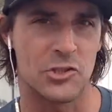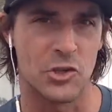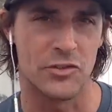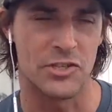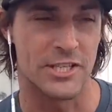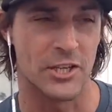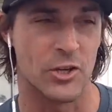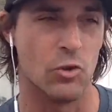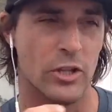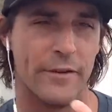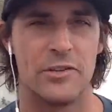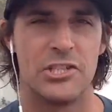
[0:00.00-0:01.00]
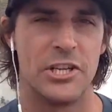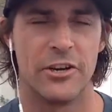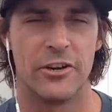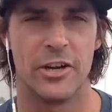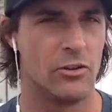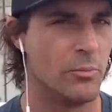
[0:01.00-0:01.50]
services and go leverage the
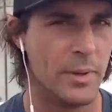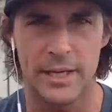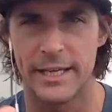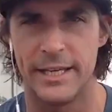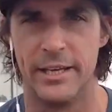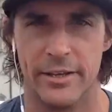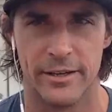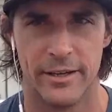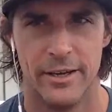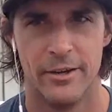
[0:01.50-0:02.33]
internet. You'll make a killing.